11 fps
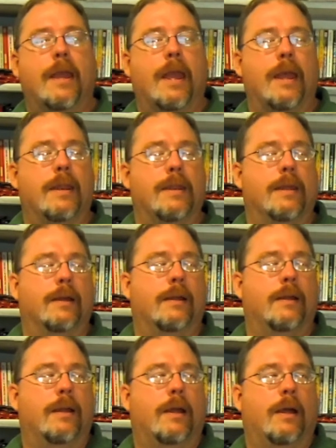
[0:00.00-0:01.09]
And uh,
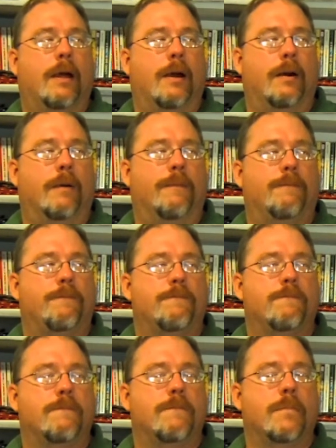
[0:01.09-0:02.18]
um,
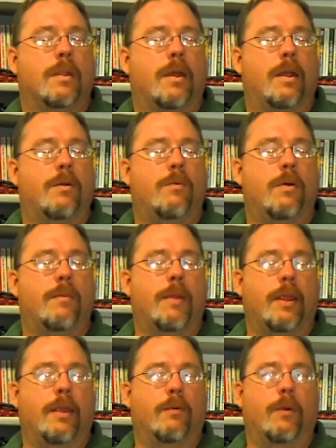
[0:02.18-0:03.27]
I don't want to
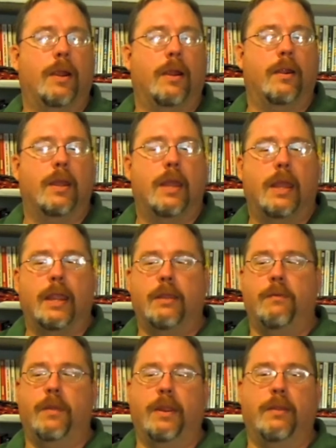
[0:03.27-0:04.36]
make it where
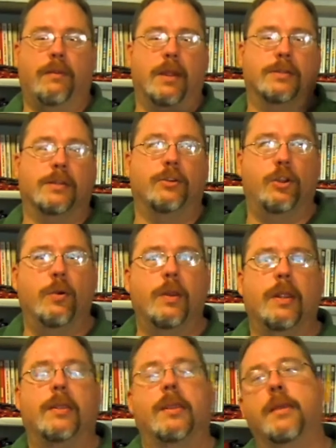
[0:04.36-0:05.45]
he he doesn't do
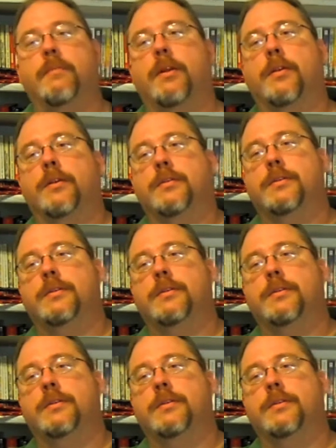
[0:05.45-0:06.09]
anything. But on the